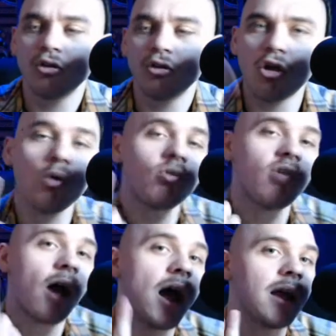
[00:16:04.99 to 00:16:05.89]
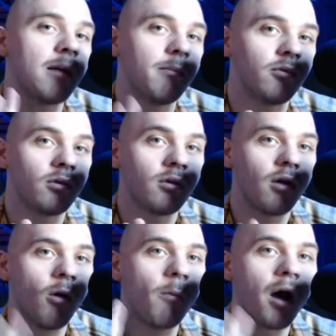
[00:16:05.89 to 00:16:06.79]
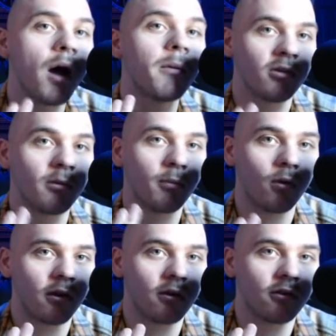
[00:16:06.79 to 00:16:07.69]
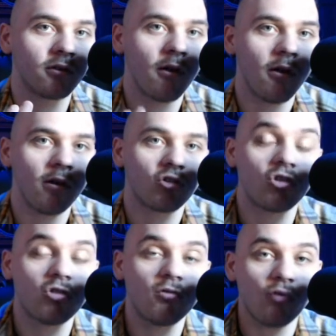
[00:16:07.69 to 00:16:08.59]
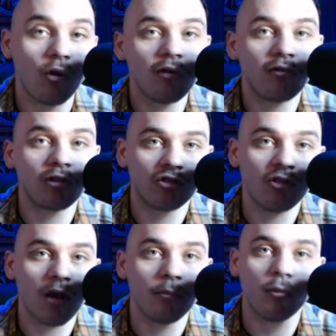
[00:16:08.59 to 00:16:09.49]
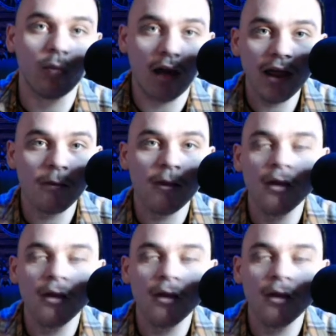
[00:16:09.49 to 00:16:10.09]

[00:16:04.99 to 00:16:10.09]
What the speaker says: Two times Obama supporters voted for Trump. Why?